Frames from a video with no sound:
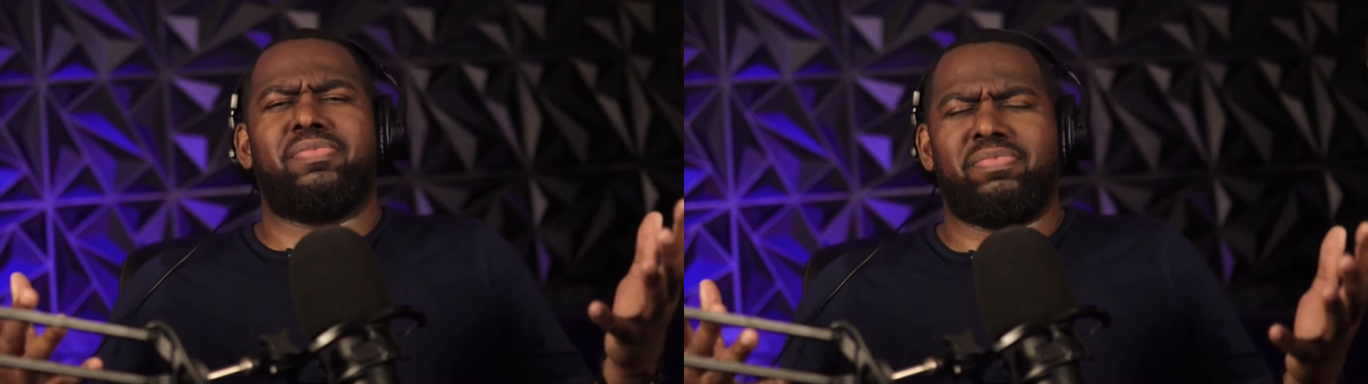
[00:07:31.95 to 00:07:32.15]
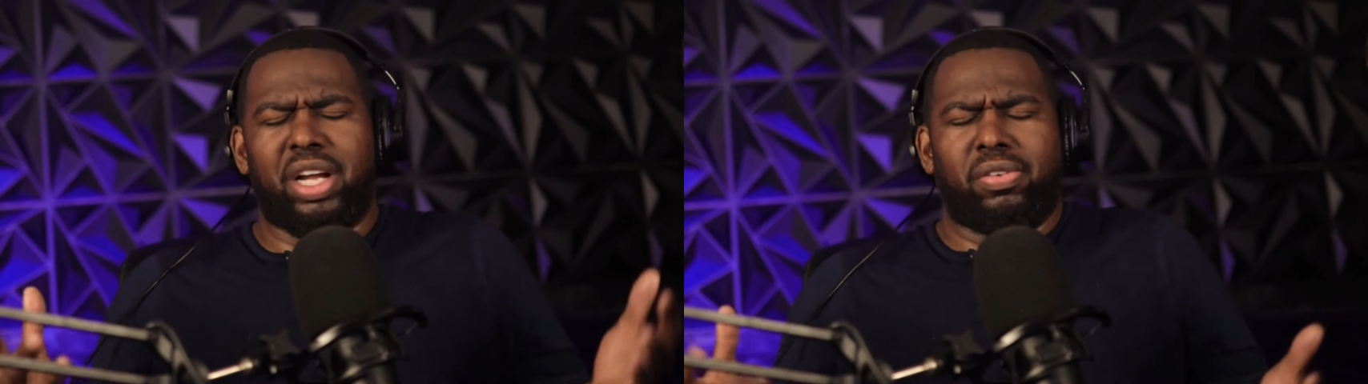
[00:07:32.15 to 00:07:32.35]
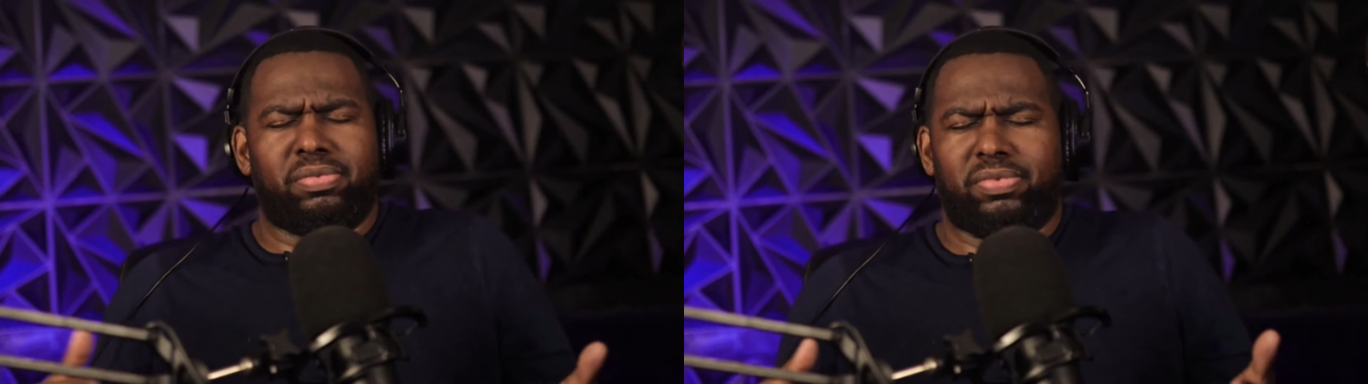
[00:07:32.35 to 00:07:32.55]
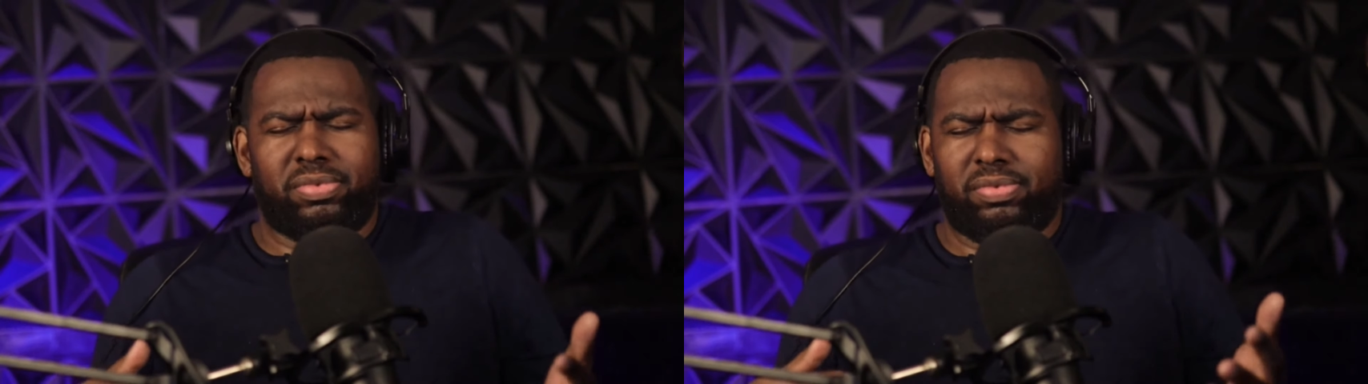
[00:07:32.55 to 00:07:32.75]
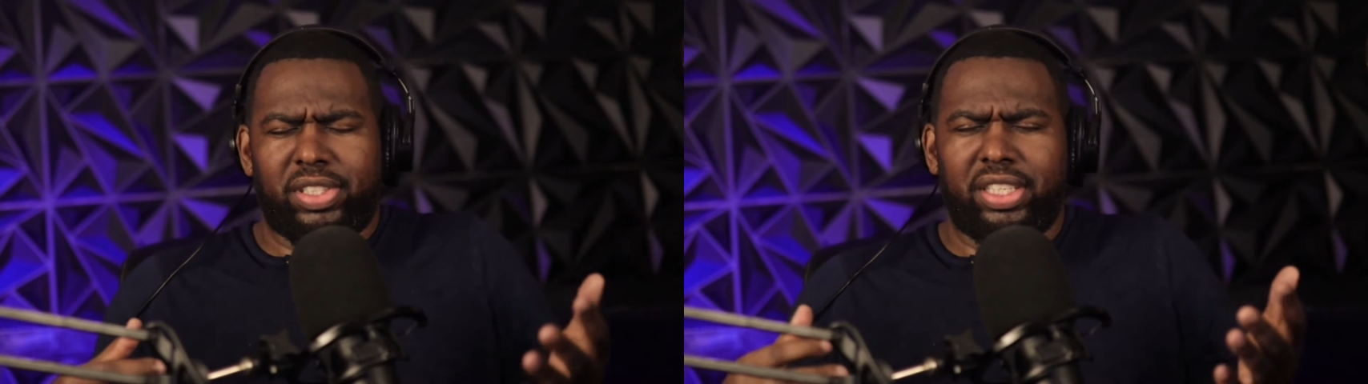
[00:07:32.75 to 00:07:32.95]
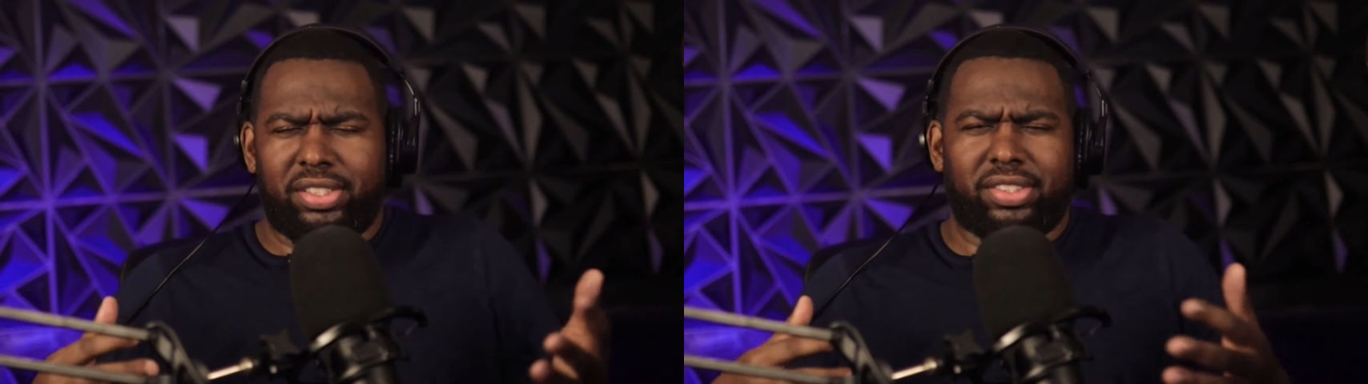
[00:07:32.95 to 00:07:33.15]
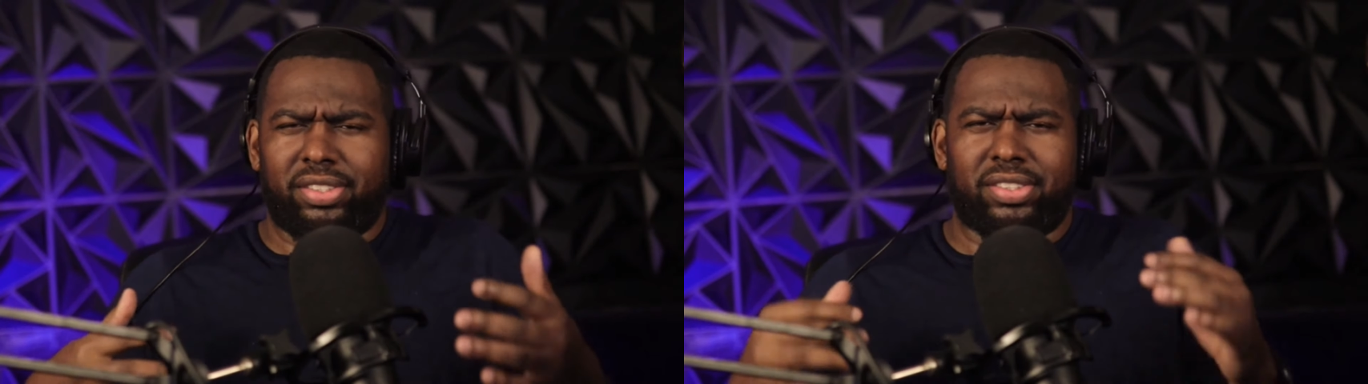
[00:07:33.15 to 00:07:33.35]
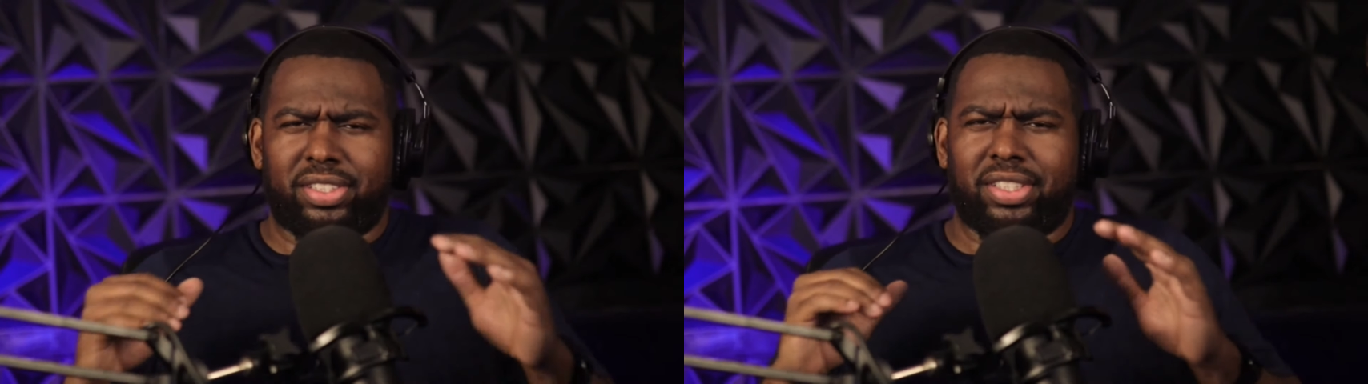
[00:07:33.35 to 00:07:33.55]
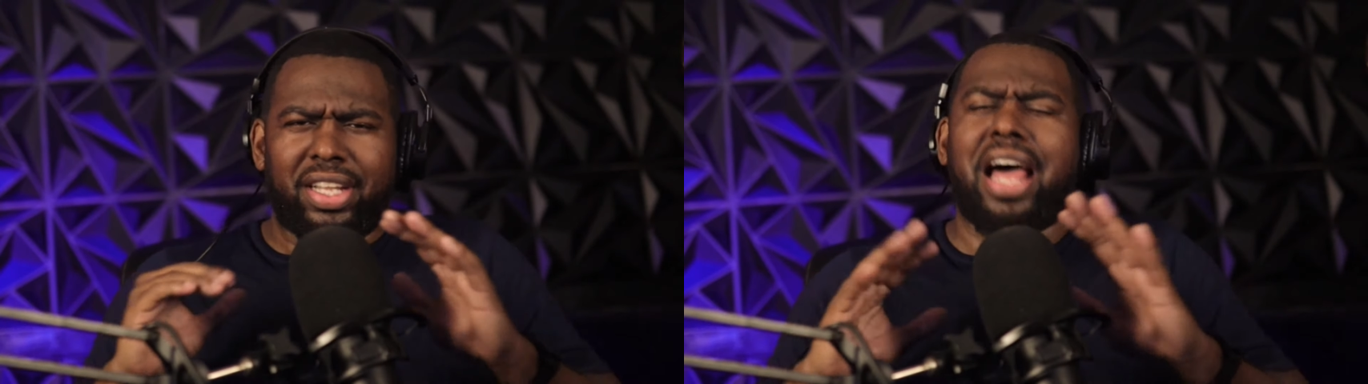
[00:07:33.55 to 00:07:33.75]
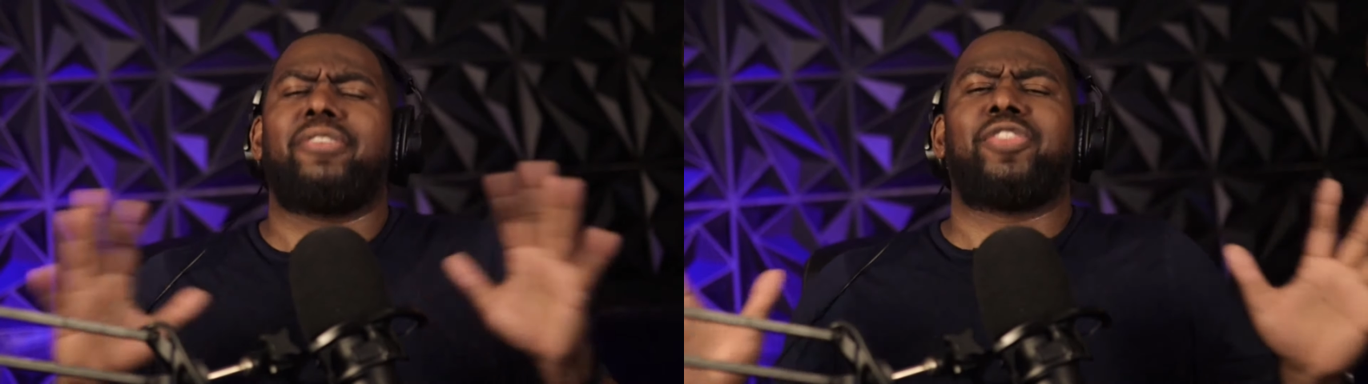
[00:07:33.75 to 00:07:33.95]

No. There's a lot of